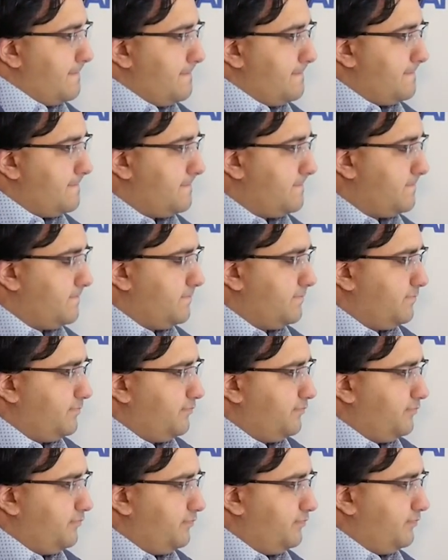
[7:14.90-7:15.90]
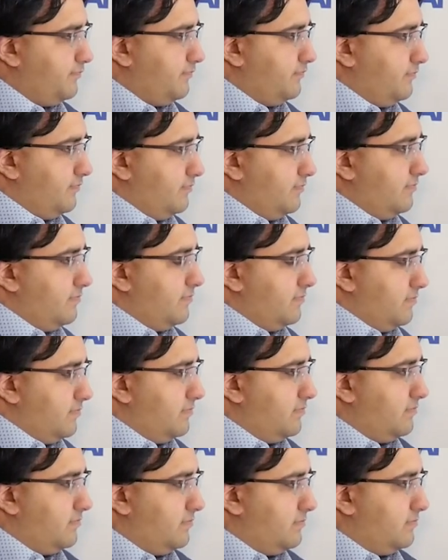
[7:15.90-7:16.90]

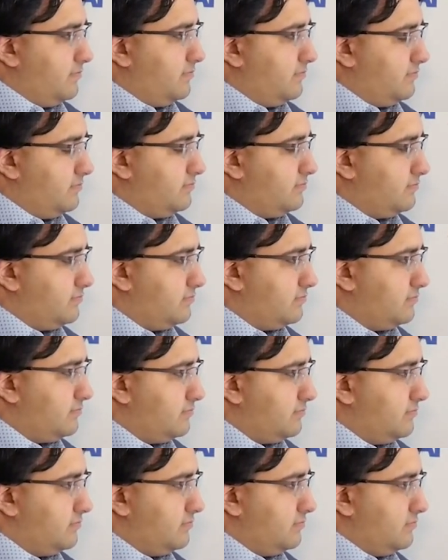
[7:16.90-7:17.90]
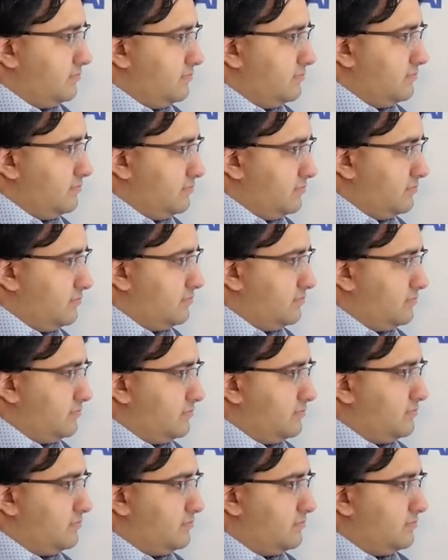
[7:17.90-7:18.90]

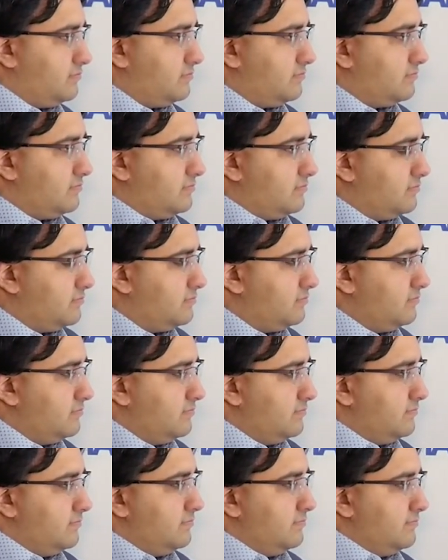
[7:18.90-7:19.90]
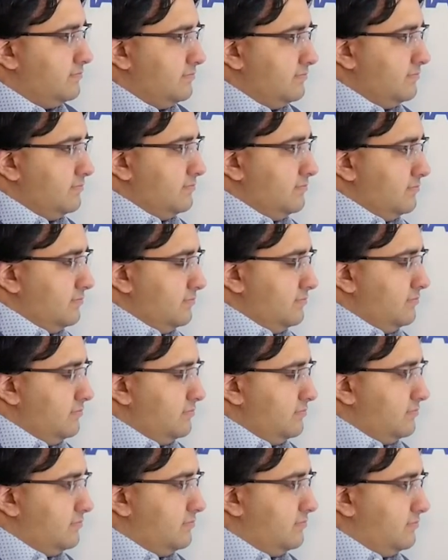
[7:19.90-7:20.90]

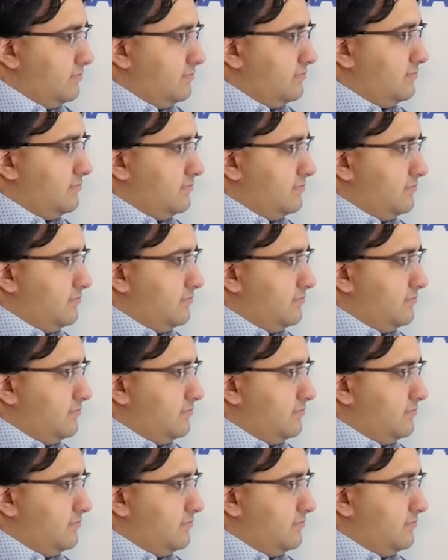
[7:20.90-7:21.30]
(not speaking)